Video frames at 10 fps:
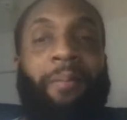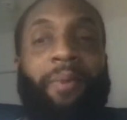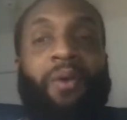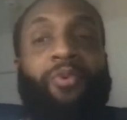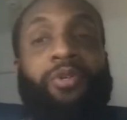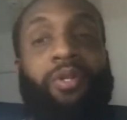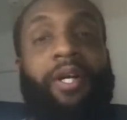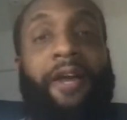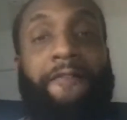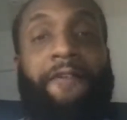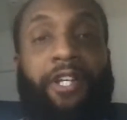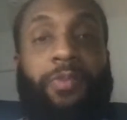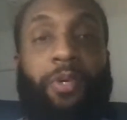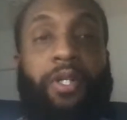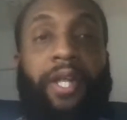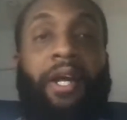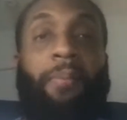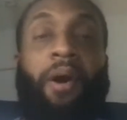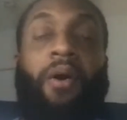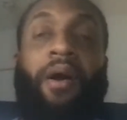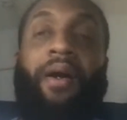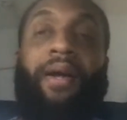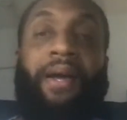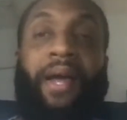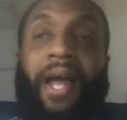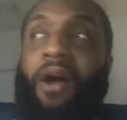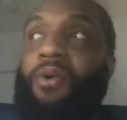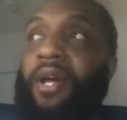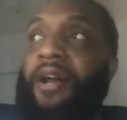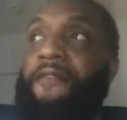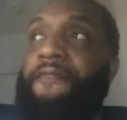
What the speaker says: But when you look at Facebook, think about, all right, how can I